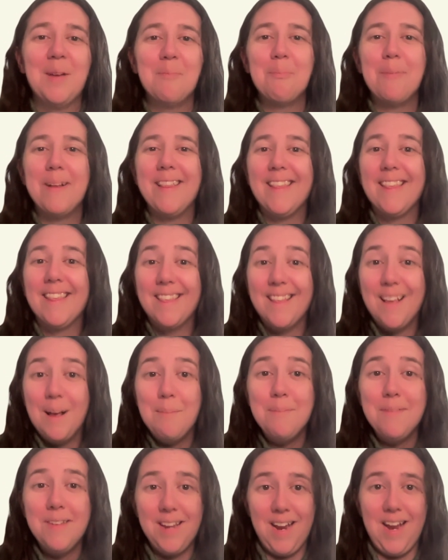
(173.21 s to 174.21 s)
But
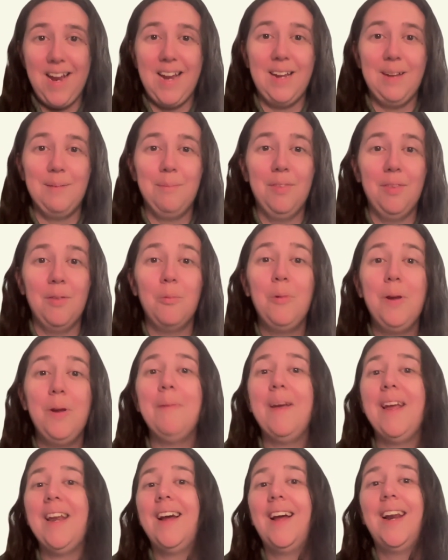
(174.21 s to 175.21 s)
sometimes we
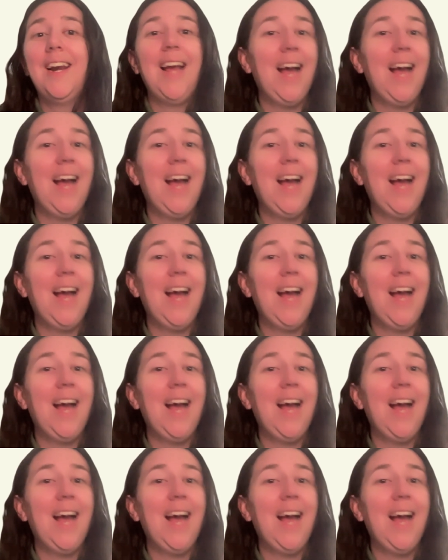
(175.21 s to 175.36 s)
may not